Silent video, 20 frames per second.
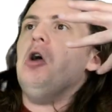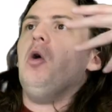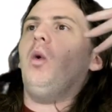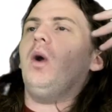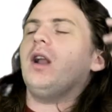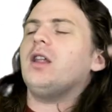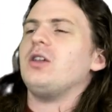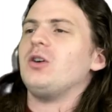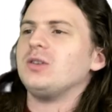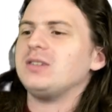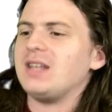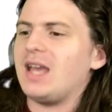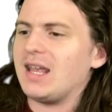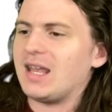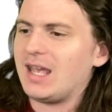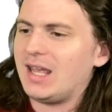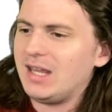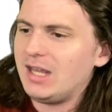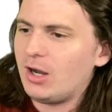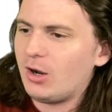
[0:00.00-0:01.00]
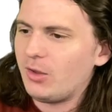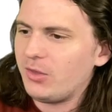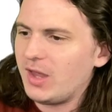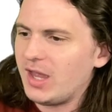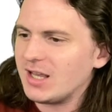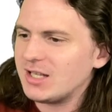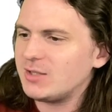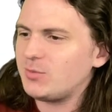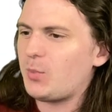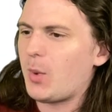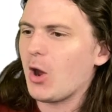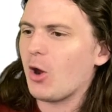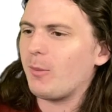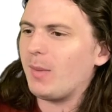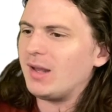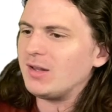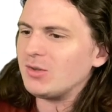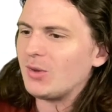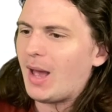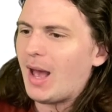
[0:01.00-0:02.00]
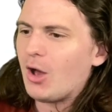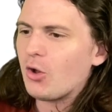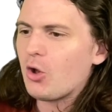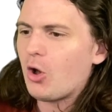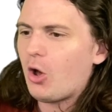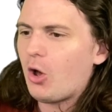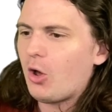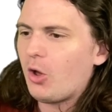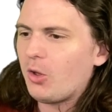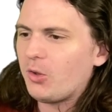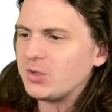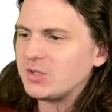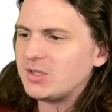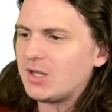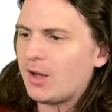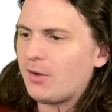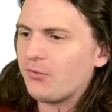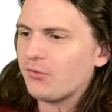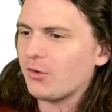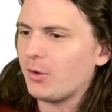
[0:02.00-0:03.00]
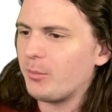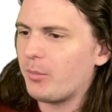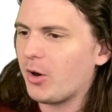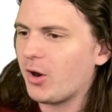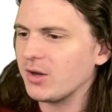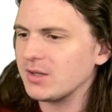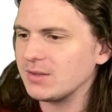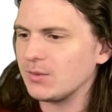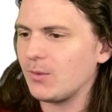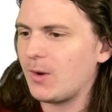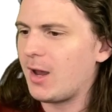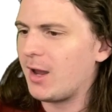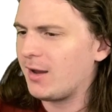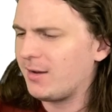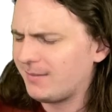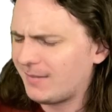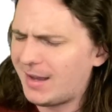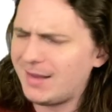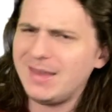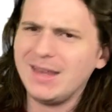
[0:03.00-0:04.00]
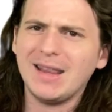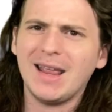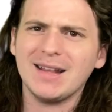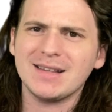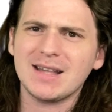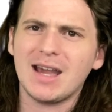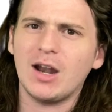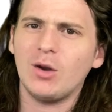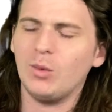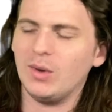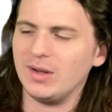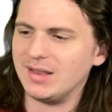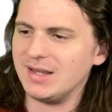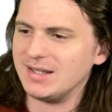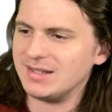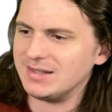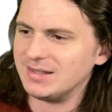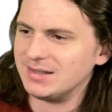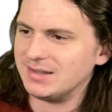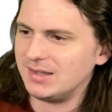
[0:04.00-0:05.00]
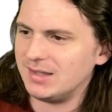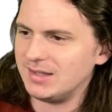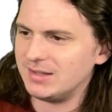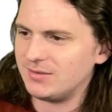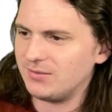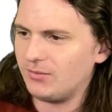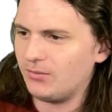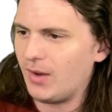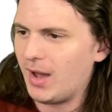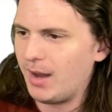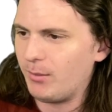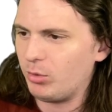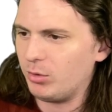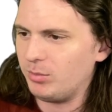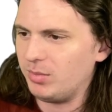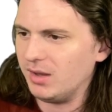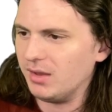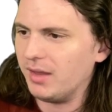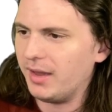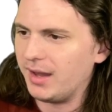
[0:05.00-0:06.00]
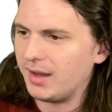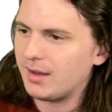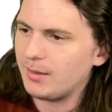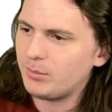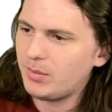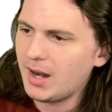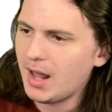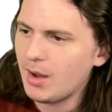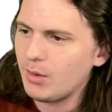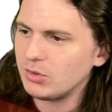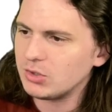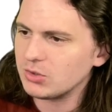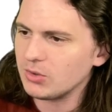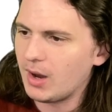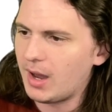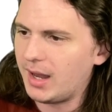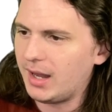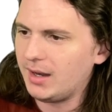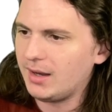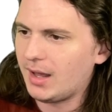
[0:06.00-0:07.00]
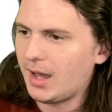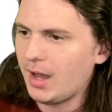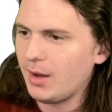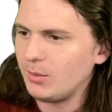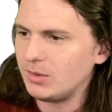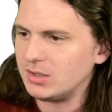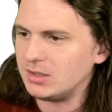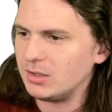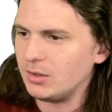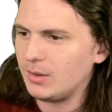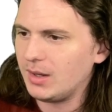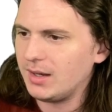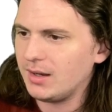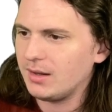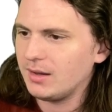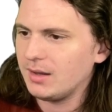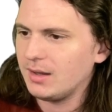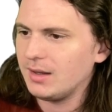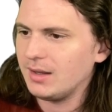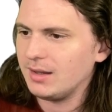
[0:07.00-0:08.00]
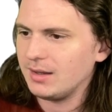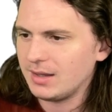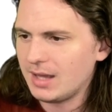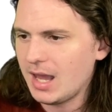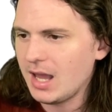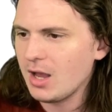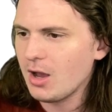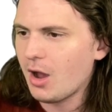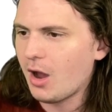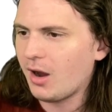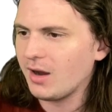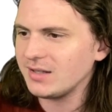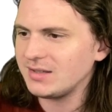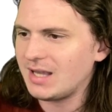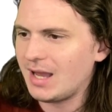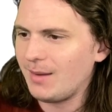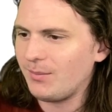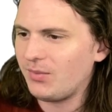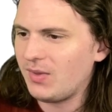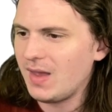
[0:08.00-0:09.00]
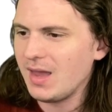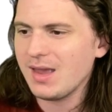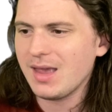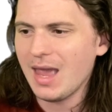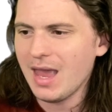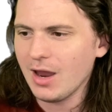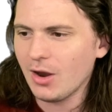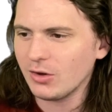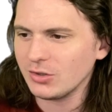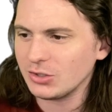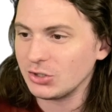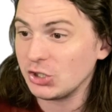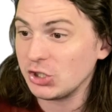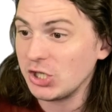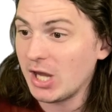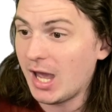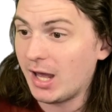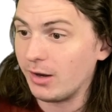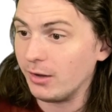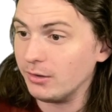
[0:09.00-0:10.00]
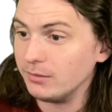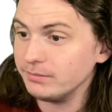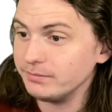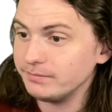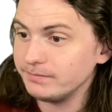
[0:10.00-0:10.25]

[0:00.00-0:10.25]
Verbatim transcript: one of those like, you know, the experimental alcohol stuff from Parks and Rec. I think that's kind of what this is this vibe would be like. But I would try it. I would do it. Gengar, same thing. Gengar is a shadow.